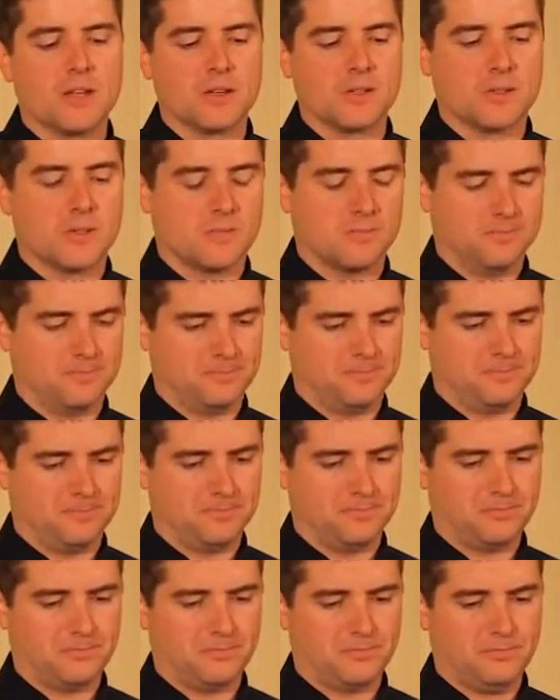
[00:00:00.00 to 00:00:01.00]
does.
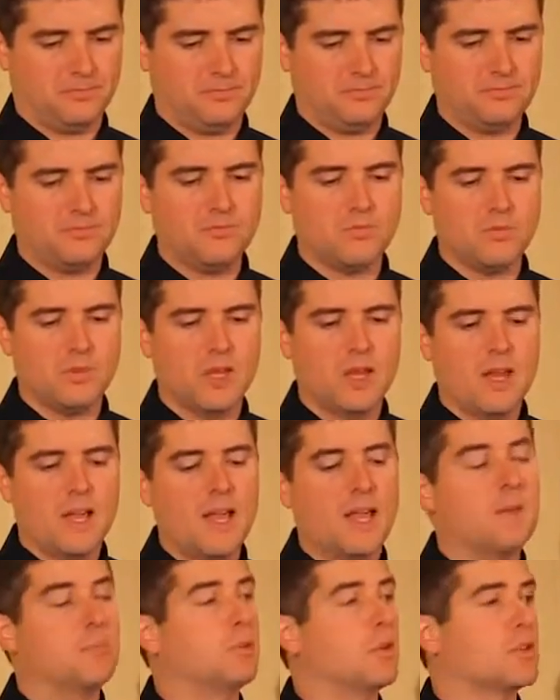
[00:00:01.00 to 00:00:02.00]

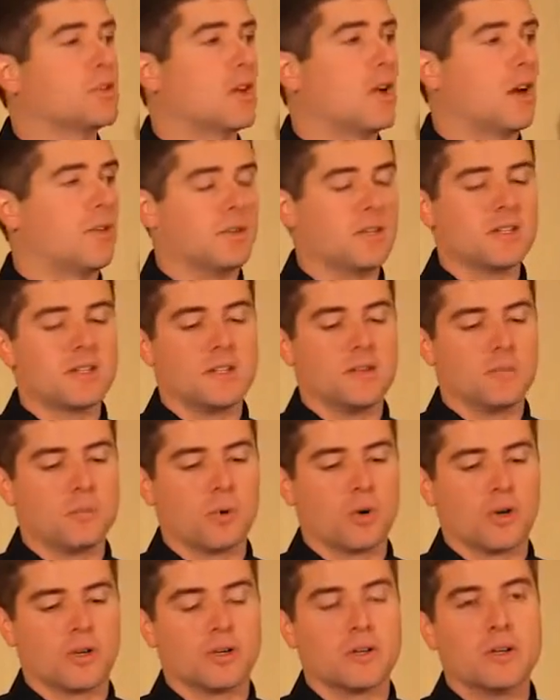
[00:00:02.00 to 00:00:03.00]
It blows it off. It doesn't even
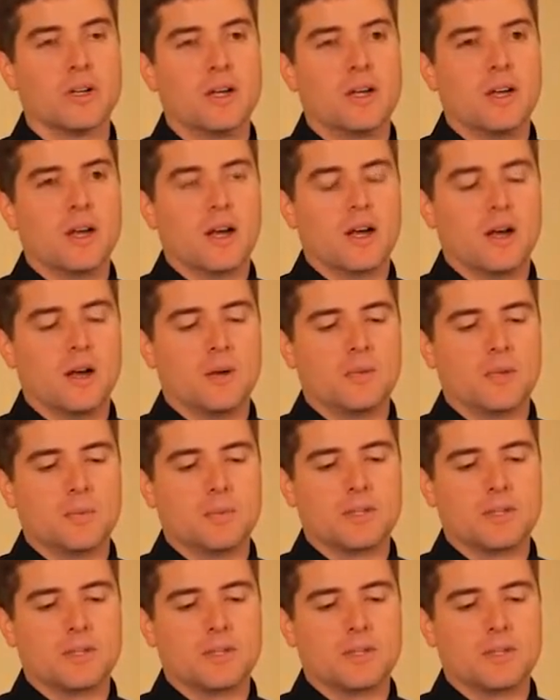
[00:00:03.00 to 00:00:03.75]
work. Um, the